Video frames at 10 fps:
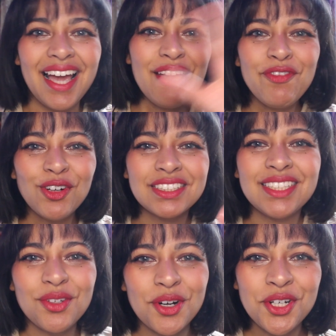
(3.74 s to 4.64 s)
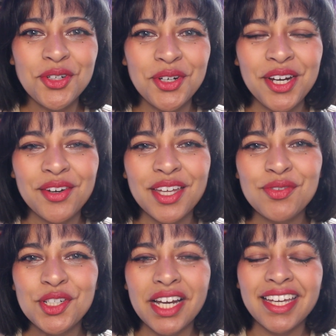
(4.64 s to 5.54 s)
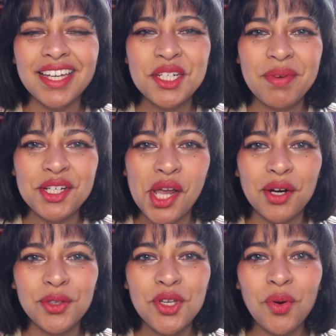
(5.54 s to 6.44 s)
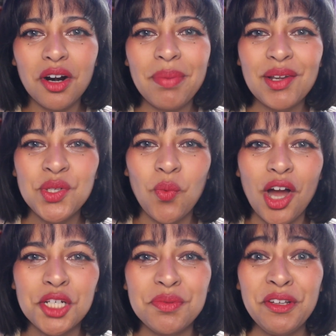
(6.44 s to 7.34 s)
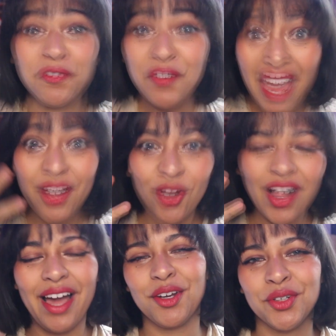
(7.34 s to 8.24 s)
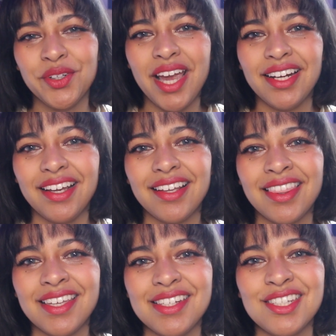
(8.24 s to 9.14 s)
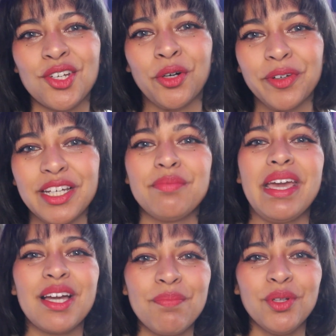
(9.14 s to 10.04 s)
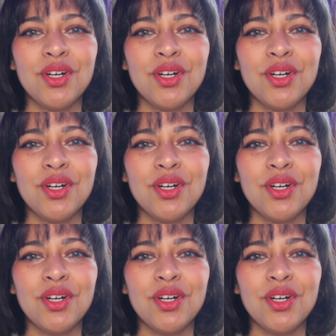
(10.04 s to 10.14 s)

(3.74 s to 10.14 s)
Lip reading: Hey folks, it's Eleanor Shoujo here. Thanks for checking into my channel. You are about to watch me fail at creating this Korean makeup